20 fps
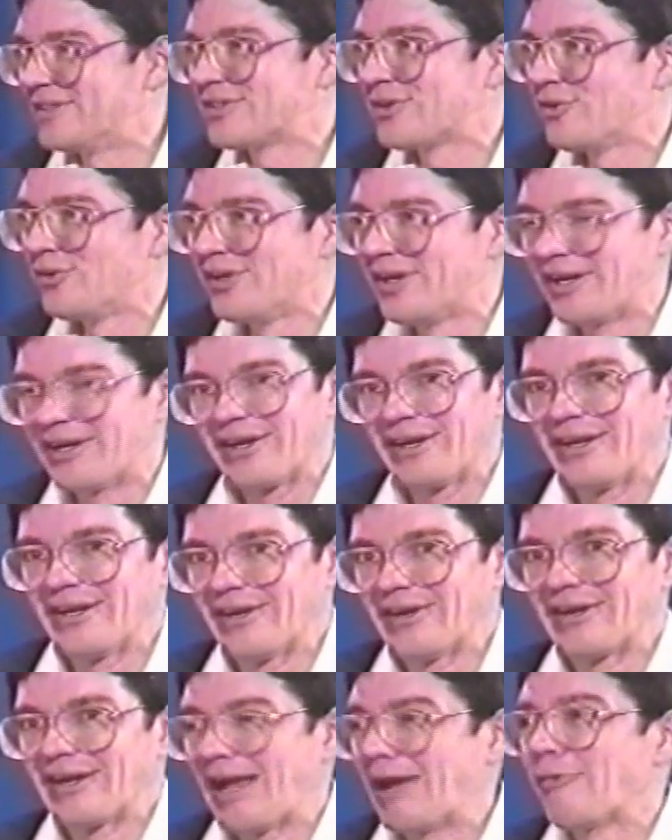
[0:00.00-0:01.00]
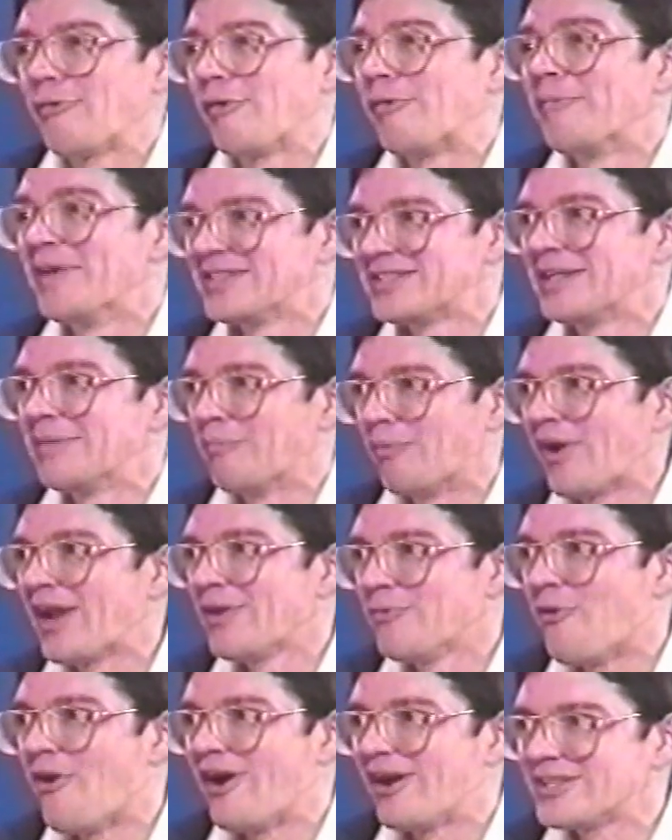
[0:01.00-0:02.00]
in school and they're, like we were mentioning,
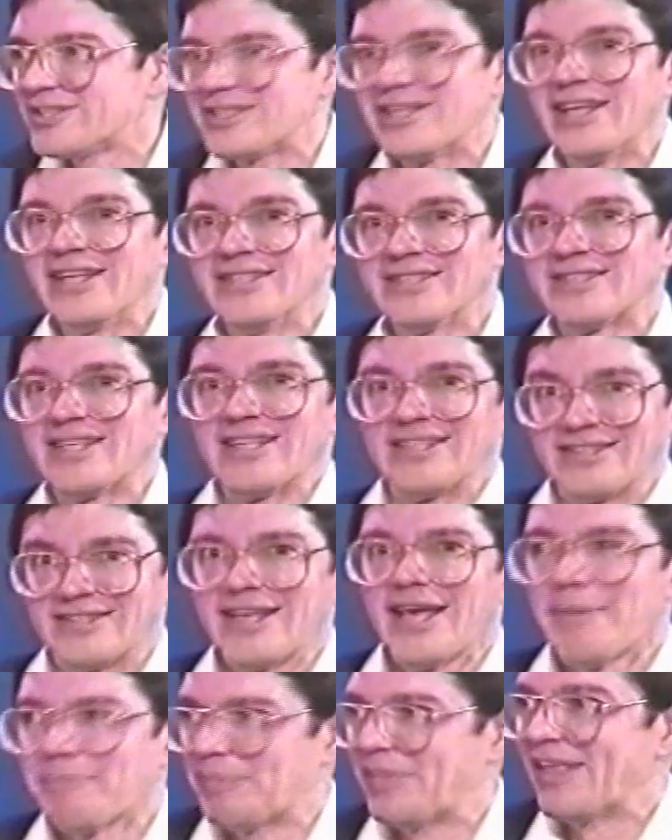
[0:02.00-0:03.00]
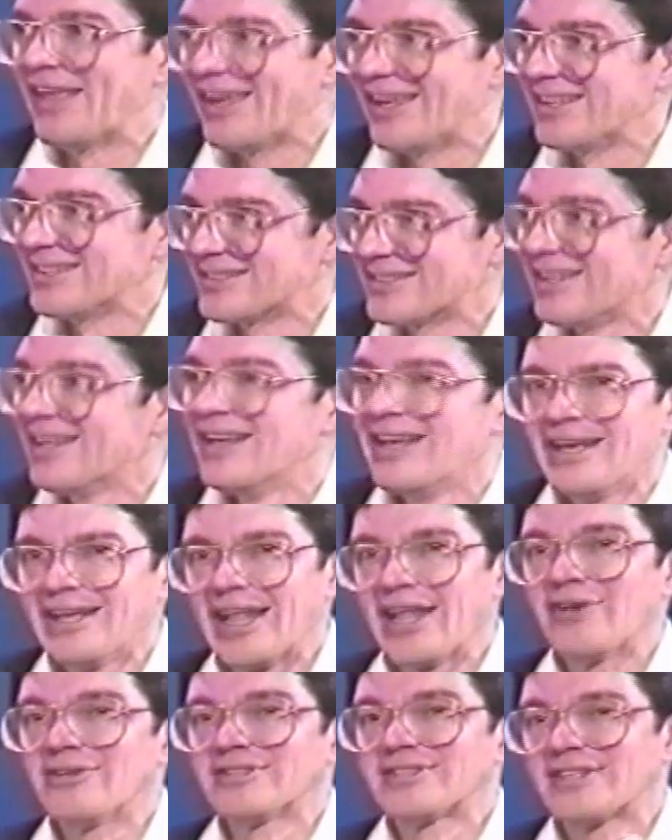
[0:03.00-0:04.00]
brainwashed, and they just accept things.
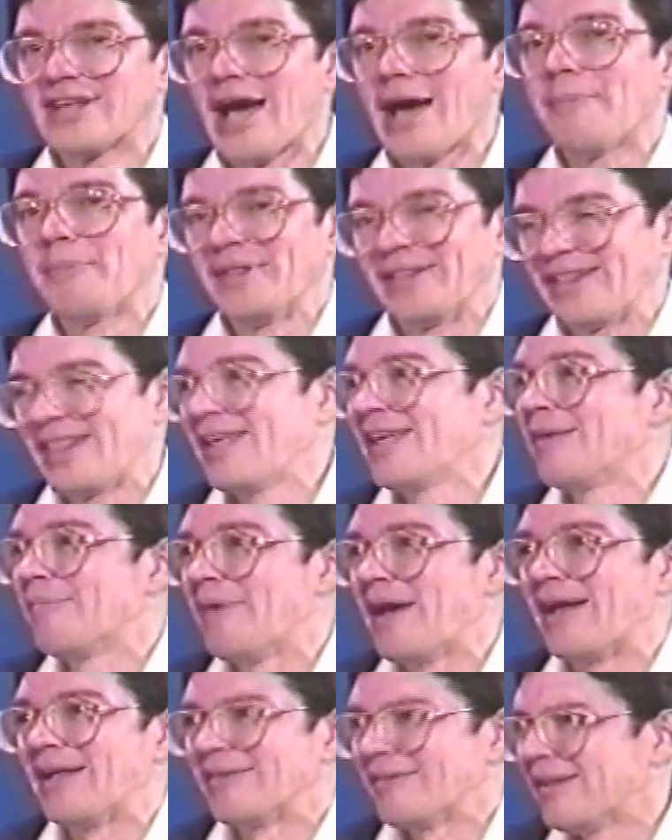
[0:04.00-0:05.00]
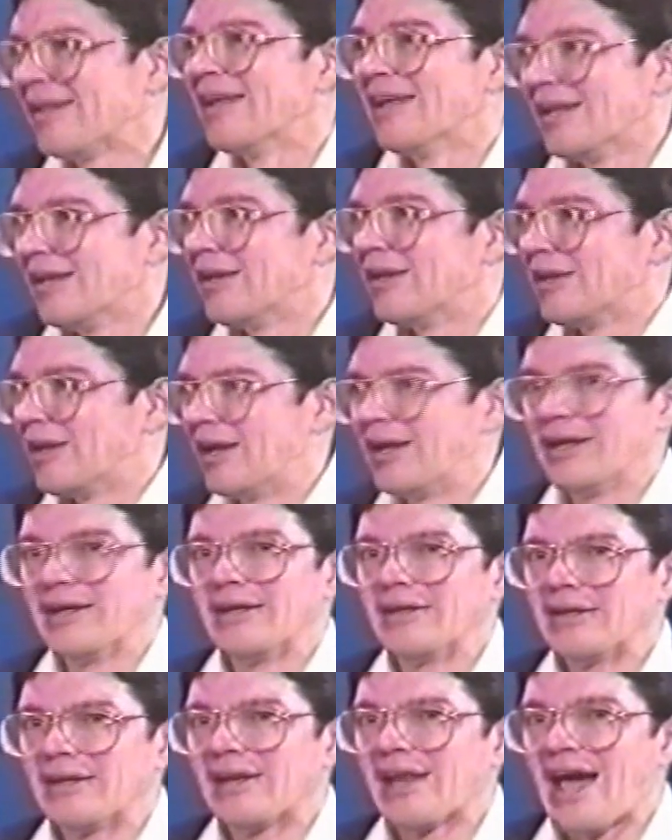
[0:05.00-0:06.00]
They don't stop and think about
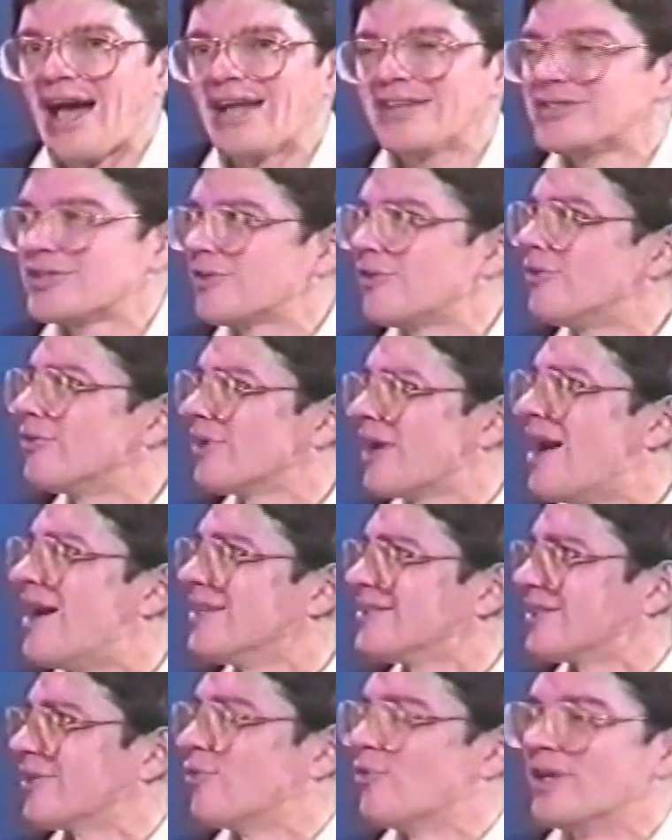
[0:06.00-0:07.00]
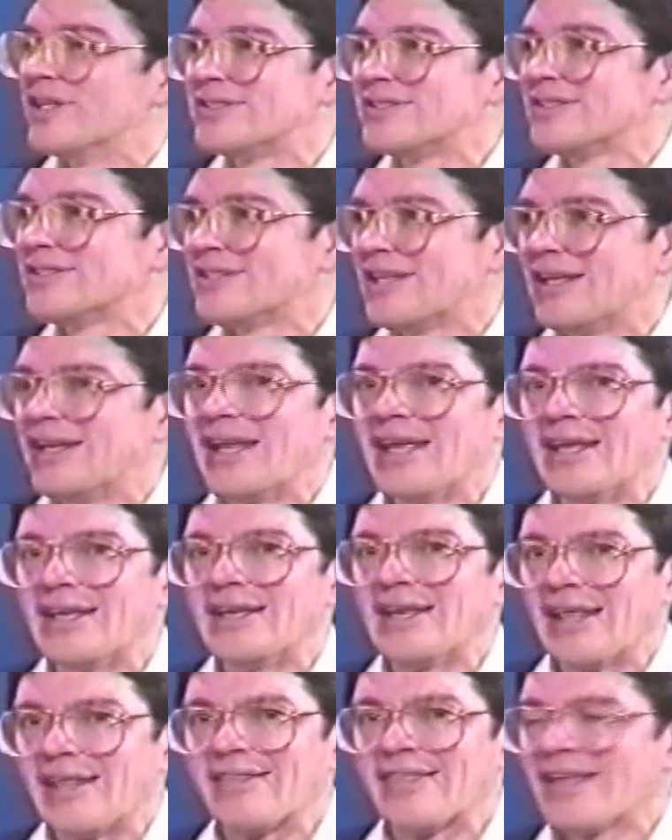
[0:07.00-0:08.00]
logical consequences
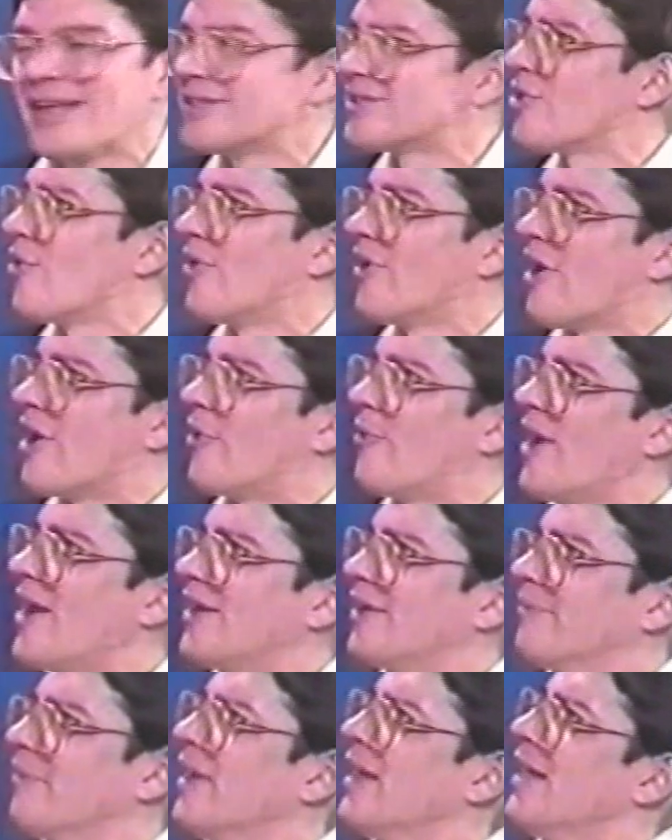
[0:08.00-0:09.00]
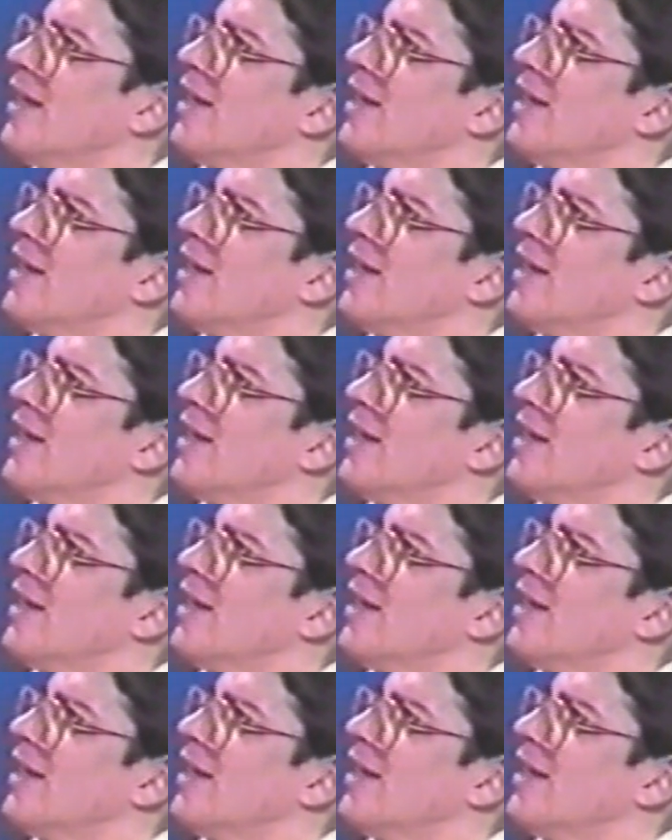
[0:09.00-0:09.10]
and things going on around them.